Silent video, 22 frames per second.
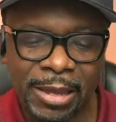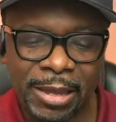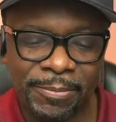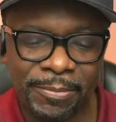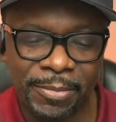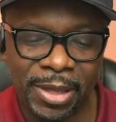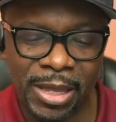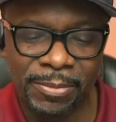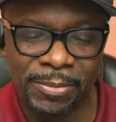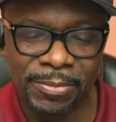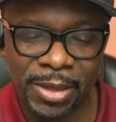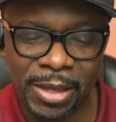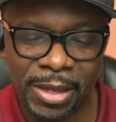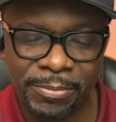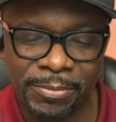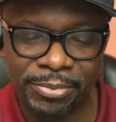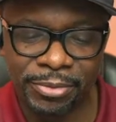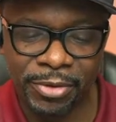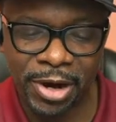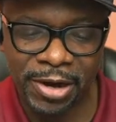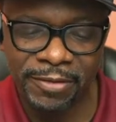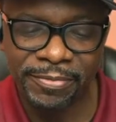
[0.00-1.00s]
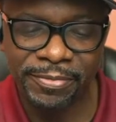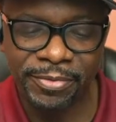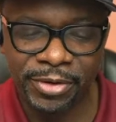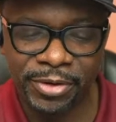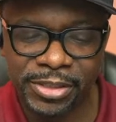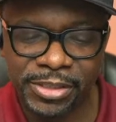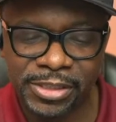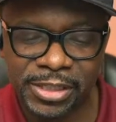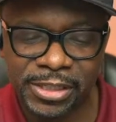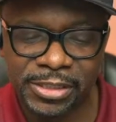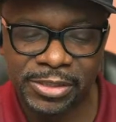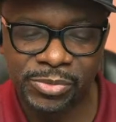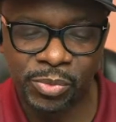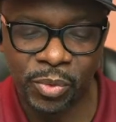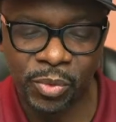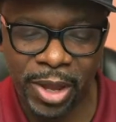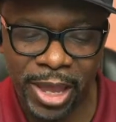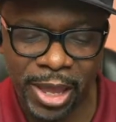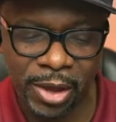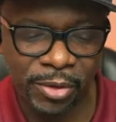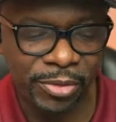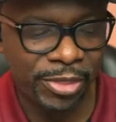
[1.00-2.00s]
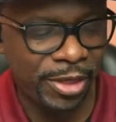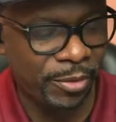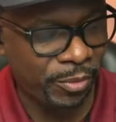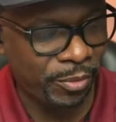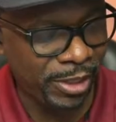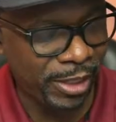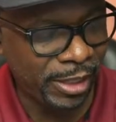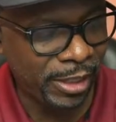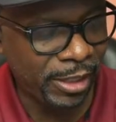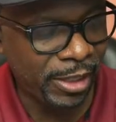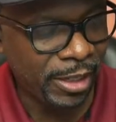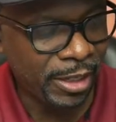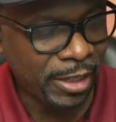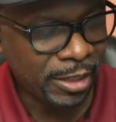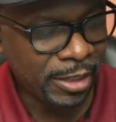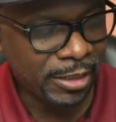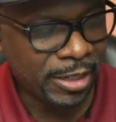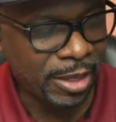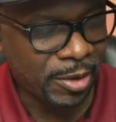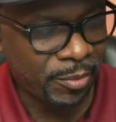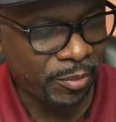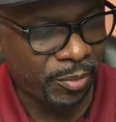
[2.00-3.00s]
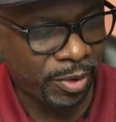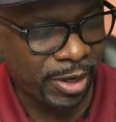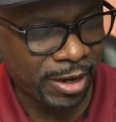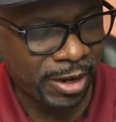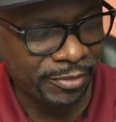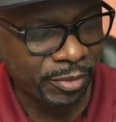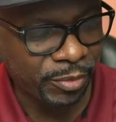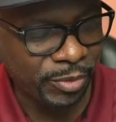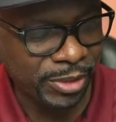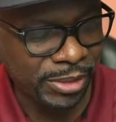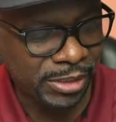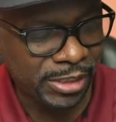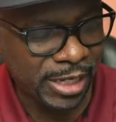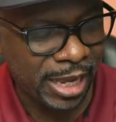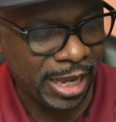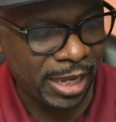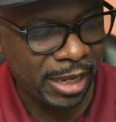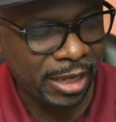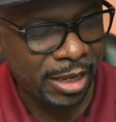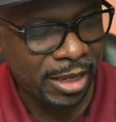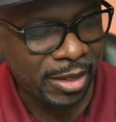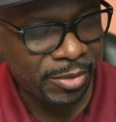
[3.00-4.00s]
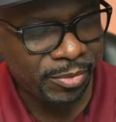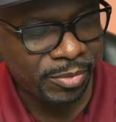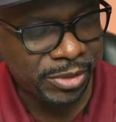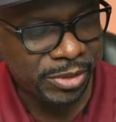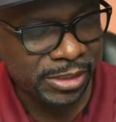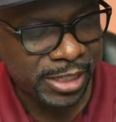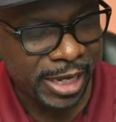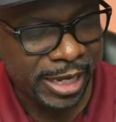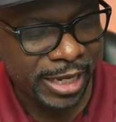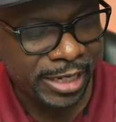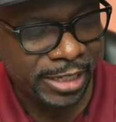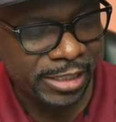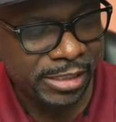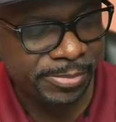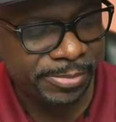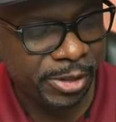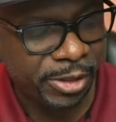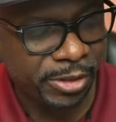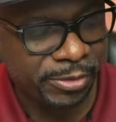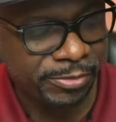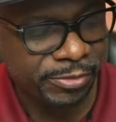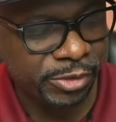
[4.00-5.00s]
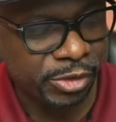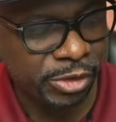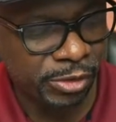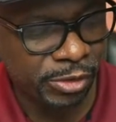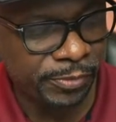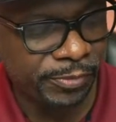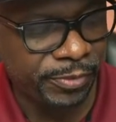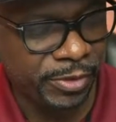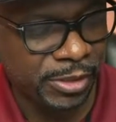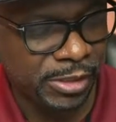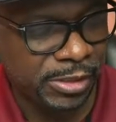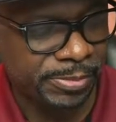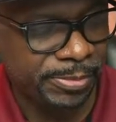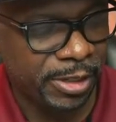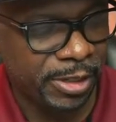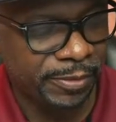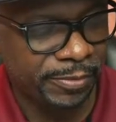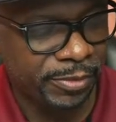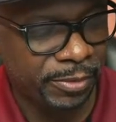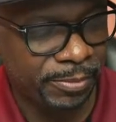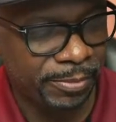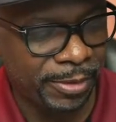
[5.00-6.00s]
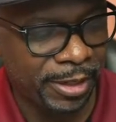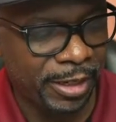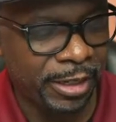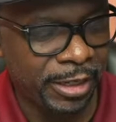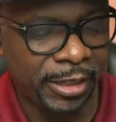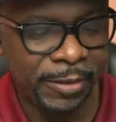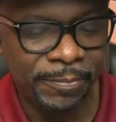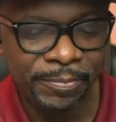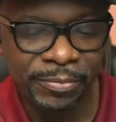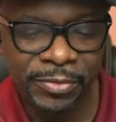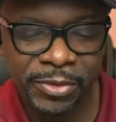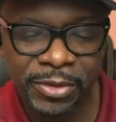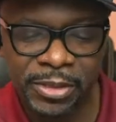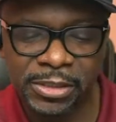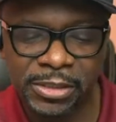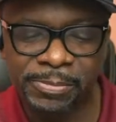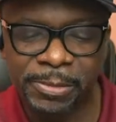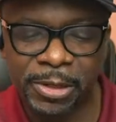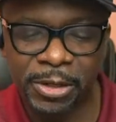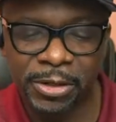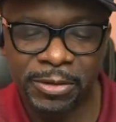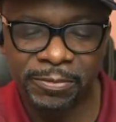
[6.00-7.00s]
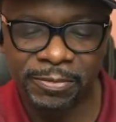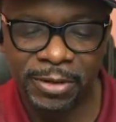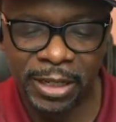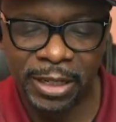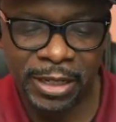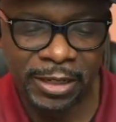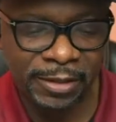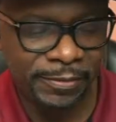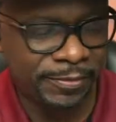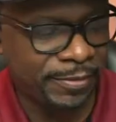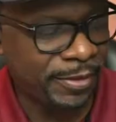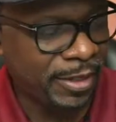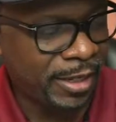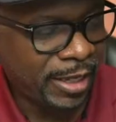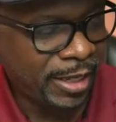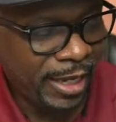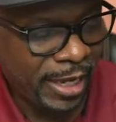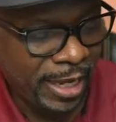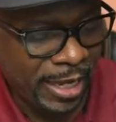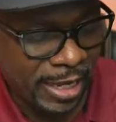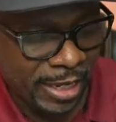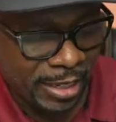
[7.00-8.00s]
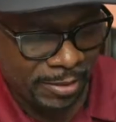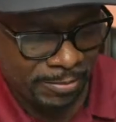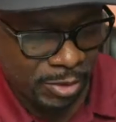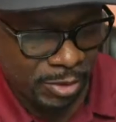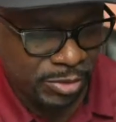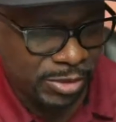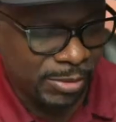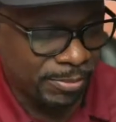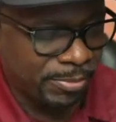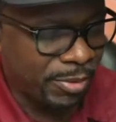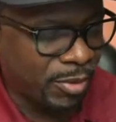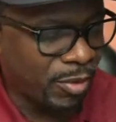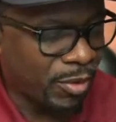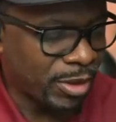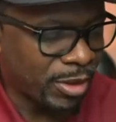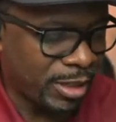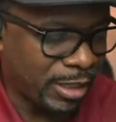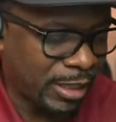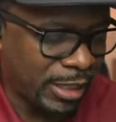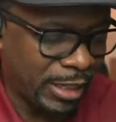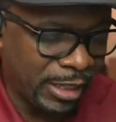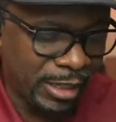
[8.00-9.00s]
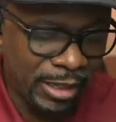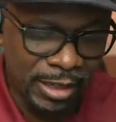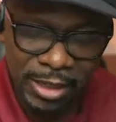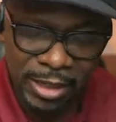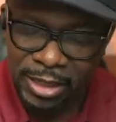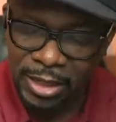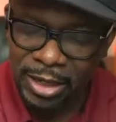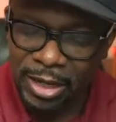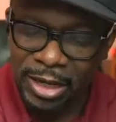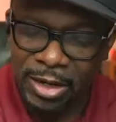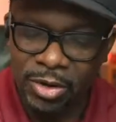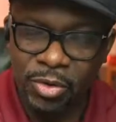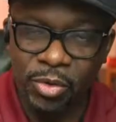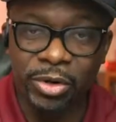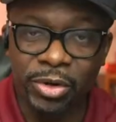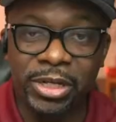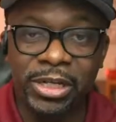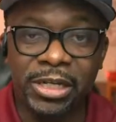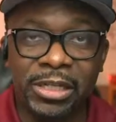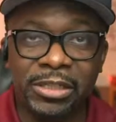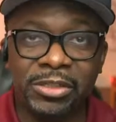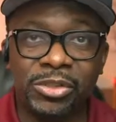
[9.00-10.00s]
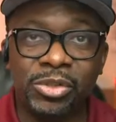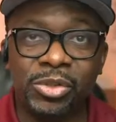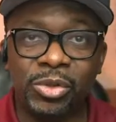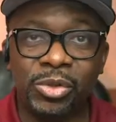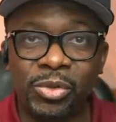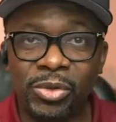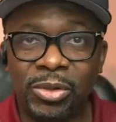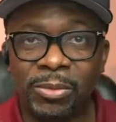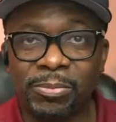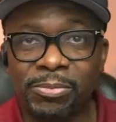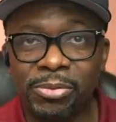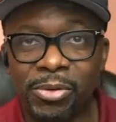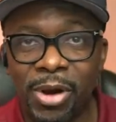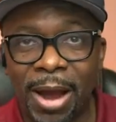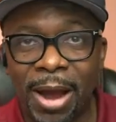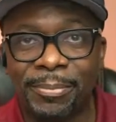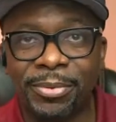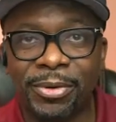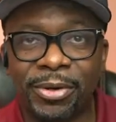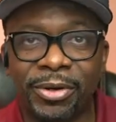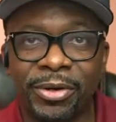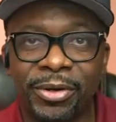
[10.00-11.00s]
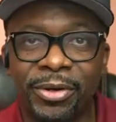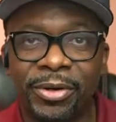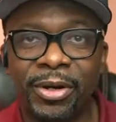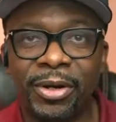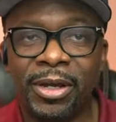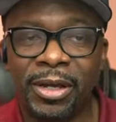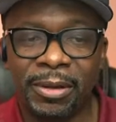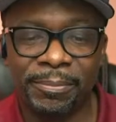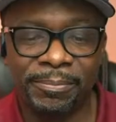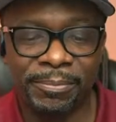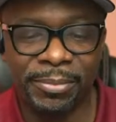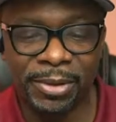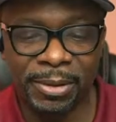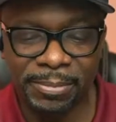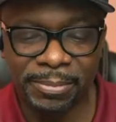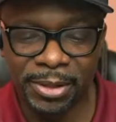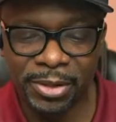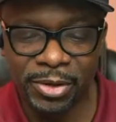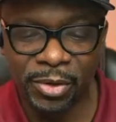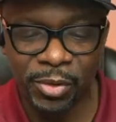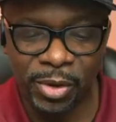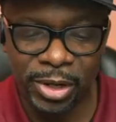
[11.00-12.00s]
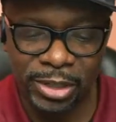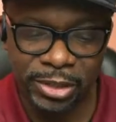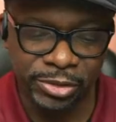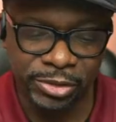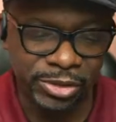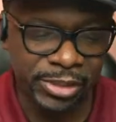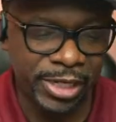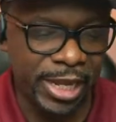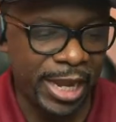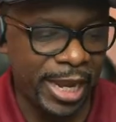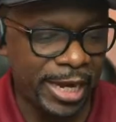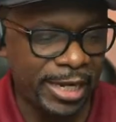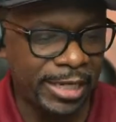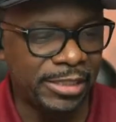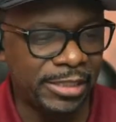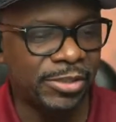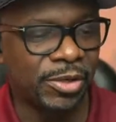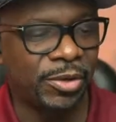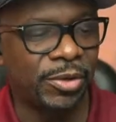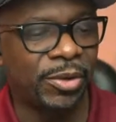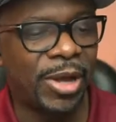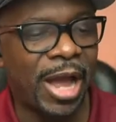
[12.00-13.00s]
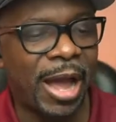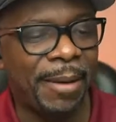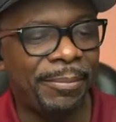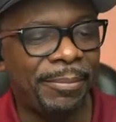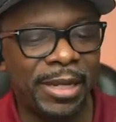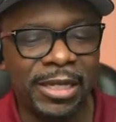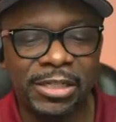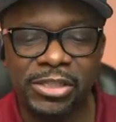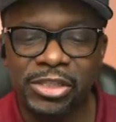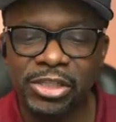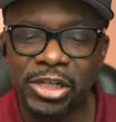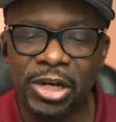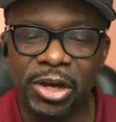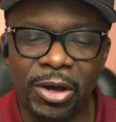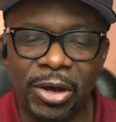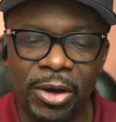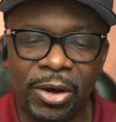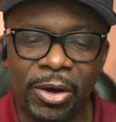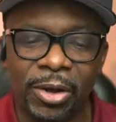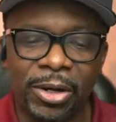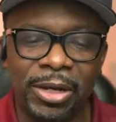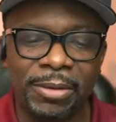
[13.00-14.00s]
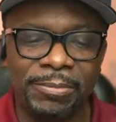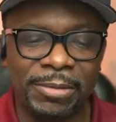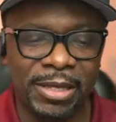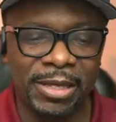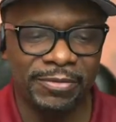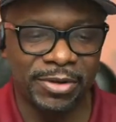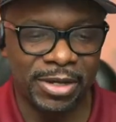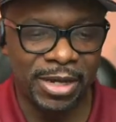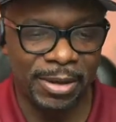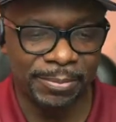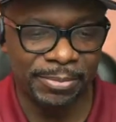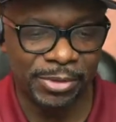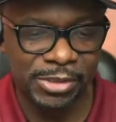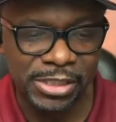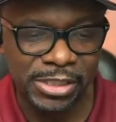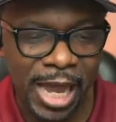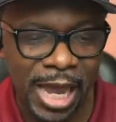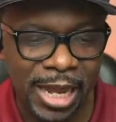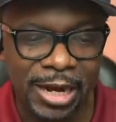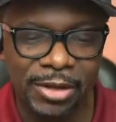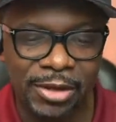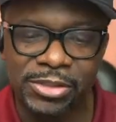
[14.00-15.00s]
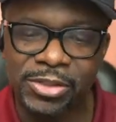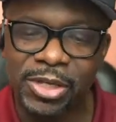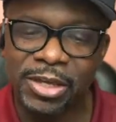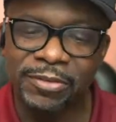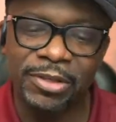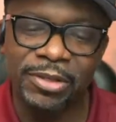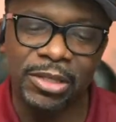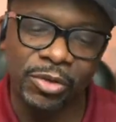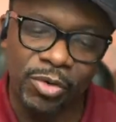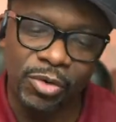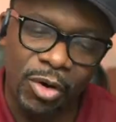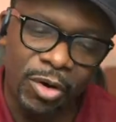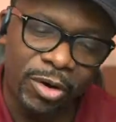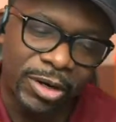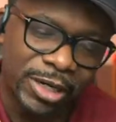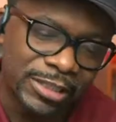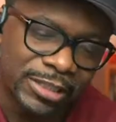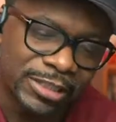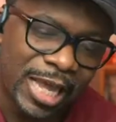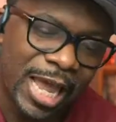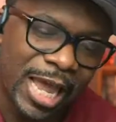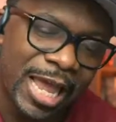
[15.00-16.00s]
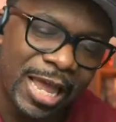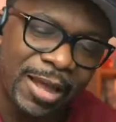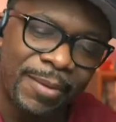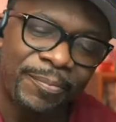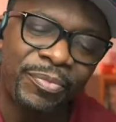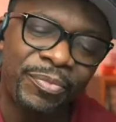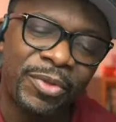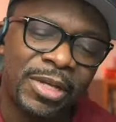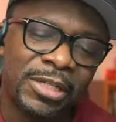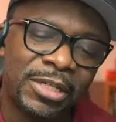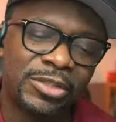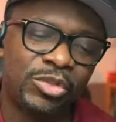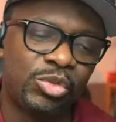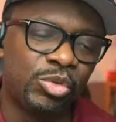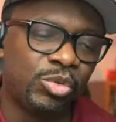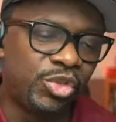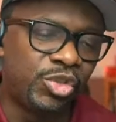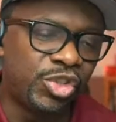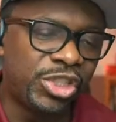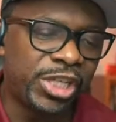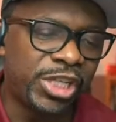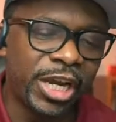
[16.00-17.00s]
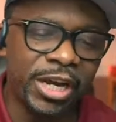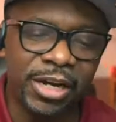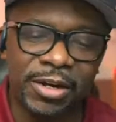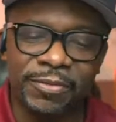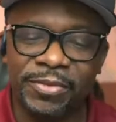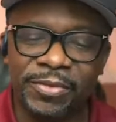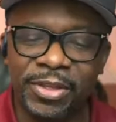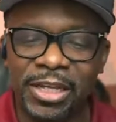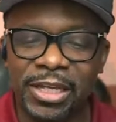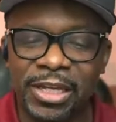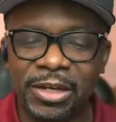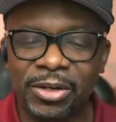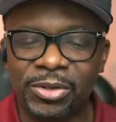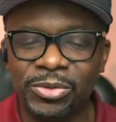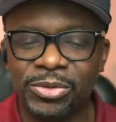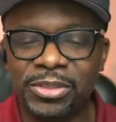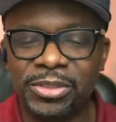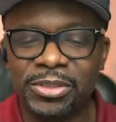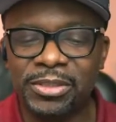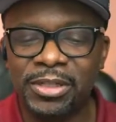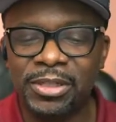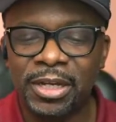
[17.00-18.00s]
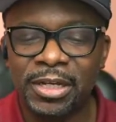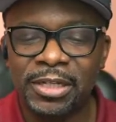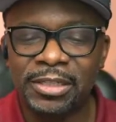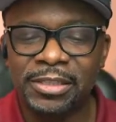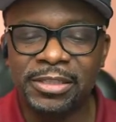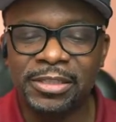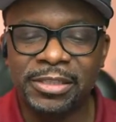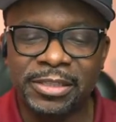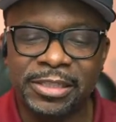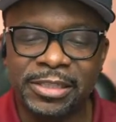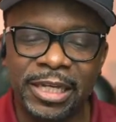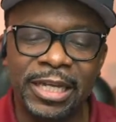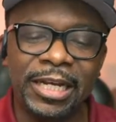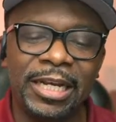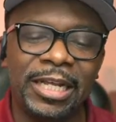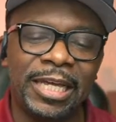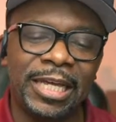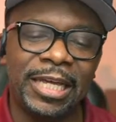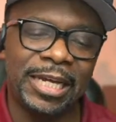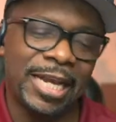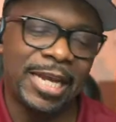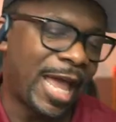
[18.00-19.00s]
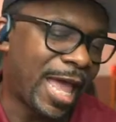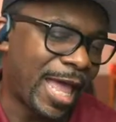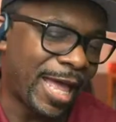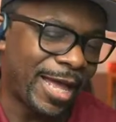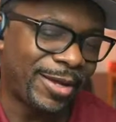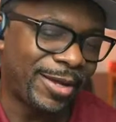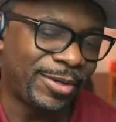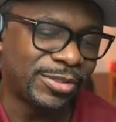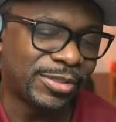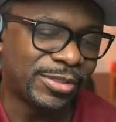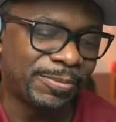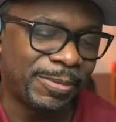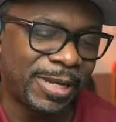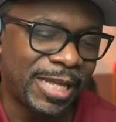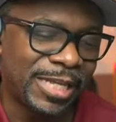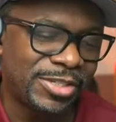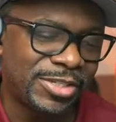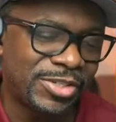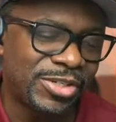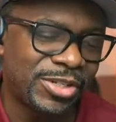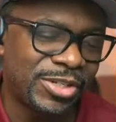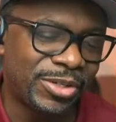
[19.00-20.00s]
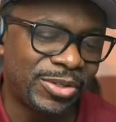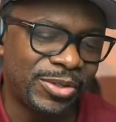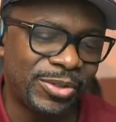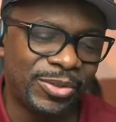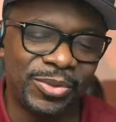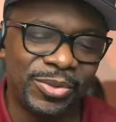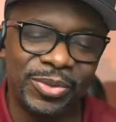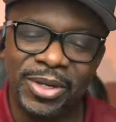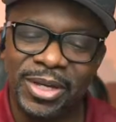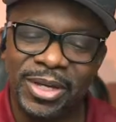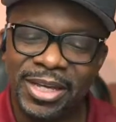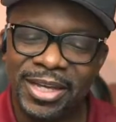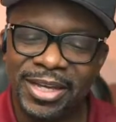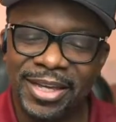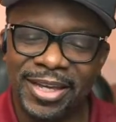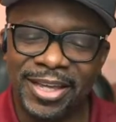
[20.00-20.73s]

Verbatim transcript: And, and and pray for us as well that we that whatever we say, we say in the spirit of truth, in the spirit of humility, spirit of love, and most importantly, according to the proper biblical understanding. So God bless you all. Let me give a couple shout outs, giving you all the time to share the videos. Seely in the house, bless you.